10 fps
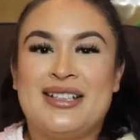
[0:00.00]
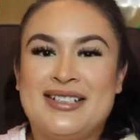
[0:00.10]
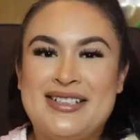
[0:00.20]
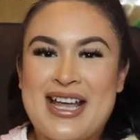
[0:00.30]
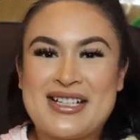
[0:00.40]

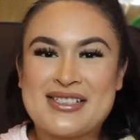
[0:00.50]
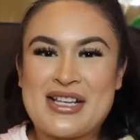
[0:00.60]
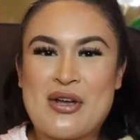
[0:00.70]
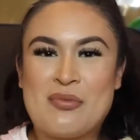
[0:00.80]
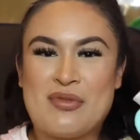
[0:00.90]
Next
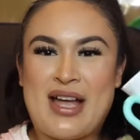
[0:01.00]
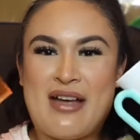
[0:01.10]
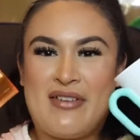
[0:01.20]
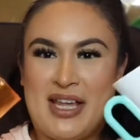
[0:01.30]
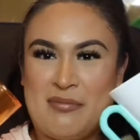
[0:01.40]
up, we
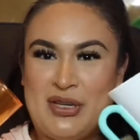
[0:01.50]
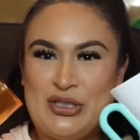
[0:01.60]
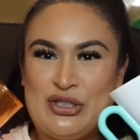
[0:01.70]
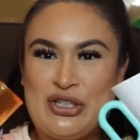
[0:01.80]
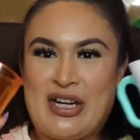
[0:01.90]
have a
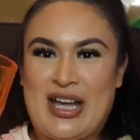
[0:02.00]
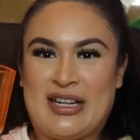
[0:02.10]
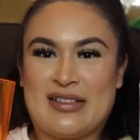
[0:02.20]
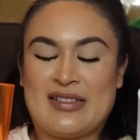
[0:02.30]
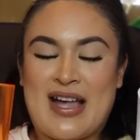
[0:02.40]
pitcher and
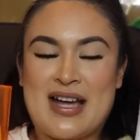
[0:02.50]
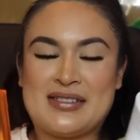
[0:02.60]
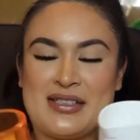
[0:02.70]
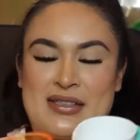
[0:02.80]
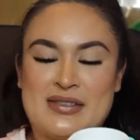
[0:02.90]
a
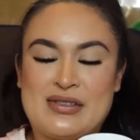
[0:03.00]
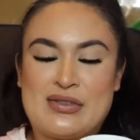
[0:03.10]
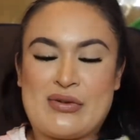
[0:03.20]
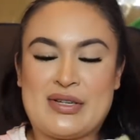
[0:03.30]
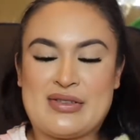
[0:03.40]
glass, and this is
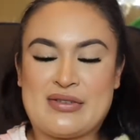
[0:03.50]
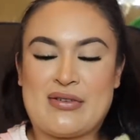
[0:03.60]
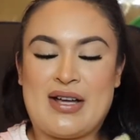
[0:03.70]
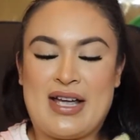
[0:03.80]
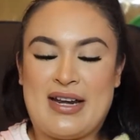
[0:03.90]
going to
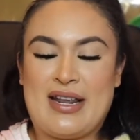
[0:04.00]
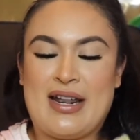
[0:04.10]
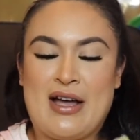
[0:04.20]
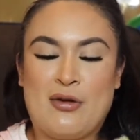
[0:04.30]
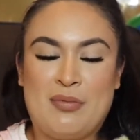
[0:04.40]
go ahead and
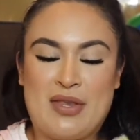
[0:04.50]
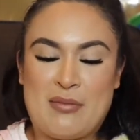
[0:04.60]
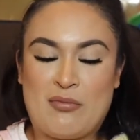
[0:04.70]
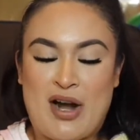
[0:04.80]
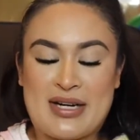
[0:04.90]
help
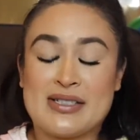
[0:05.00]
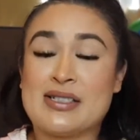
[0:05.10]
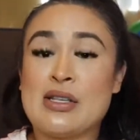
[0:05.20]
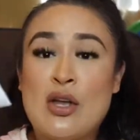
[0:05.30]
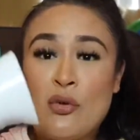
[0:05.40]
them practice